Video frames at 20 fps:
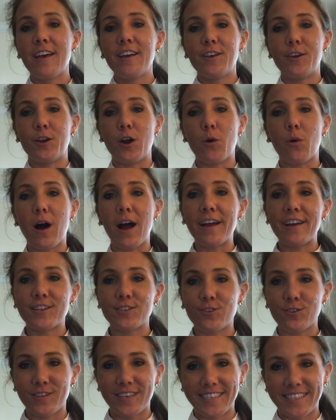I
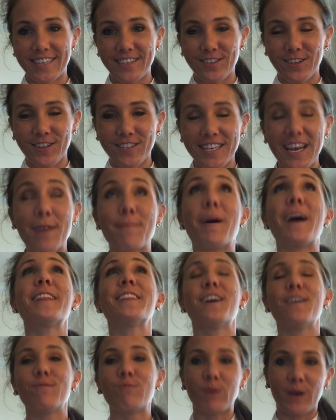enter these things all the time. I
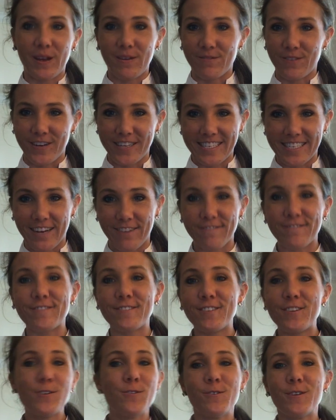love winning free stuff.
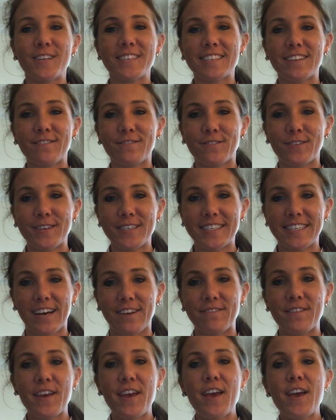Who doesn't love free
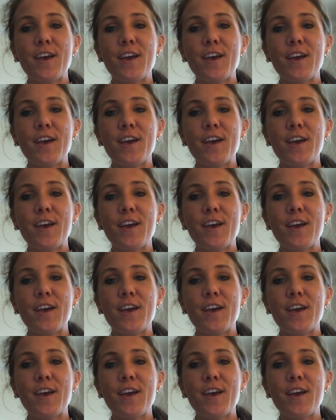stuff?